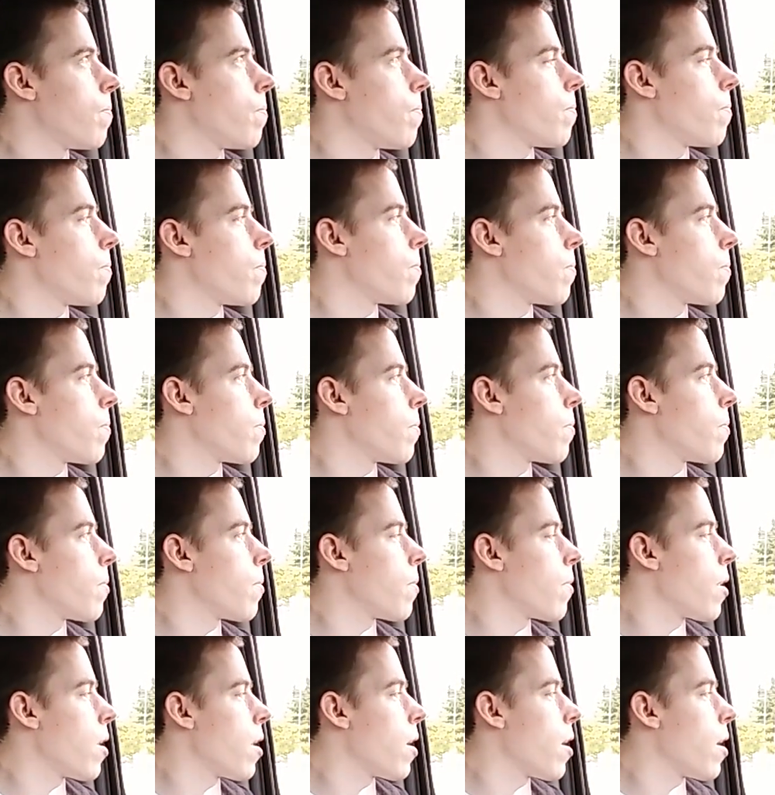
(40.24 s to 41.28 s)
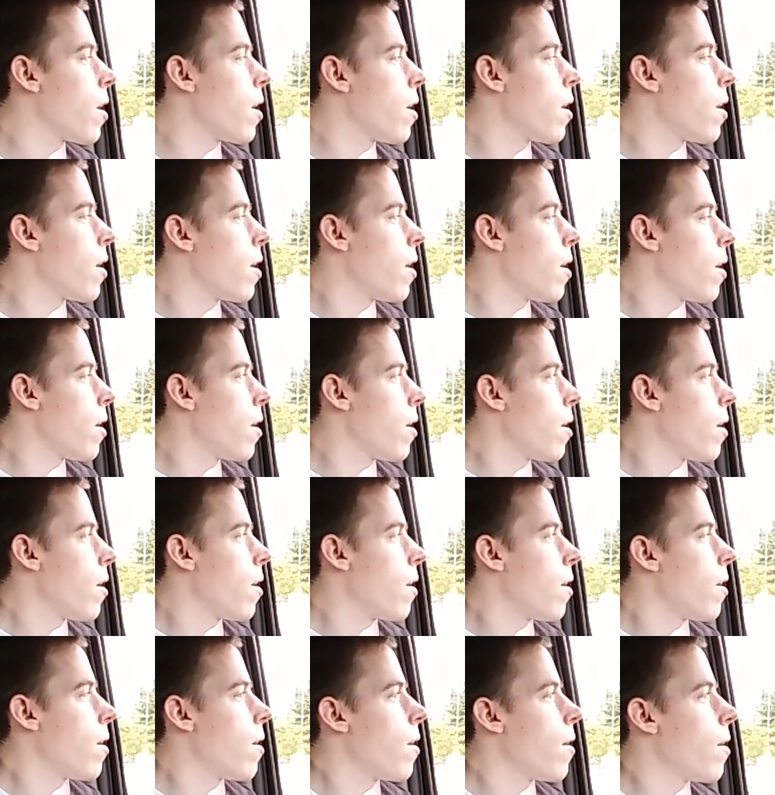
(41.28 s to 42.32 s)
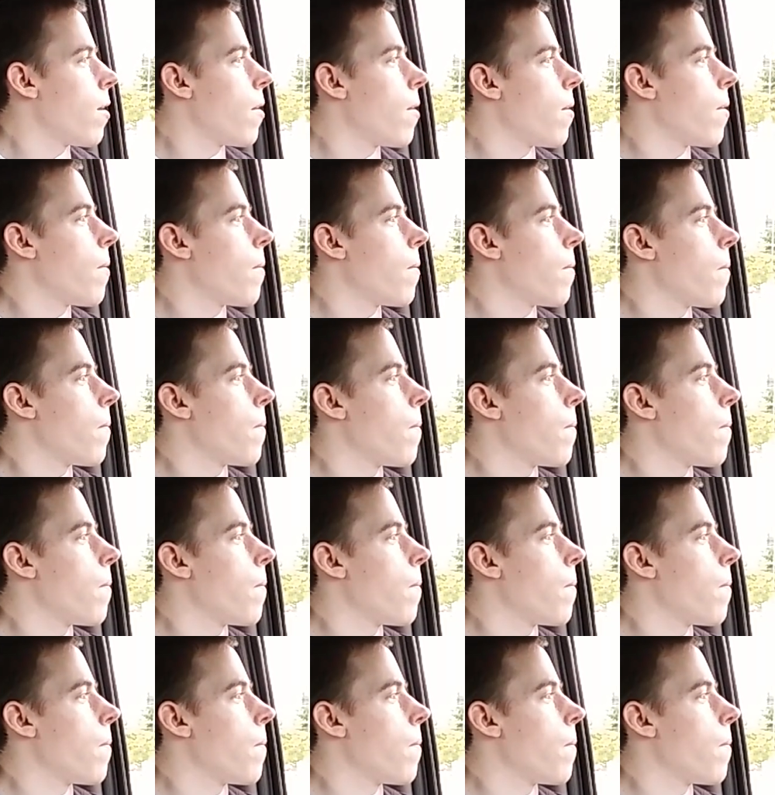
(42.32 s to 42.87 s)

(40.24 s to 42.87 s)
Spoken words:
Nobody speaks.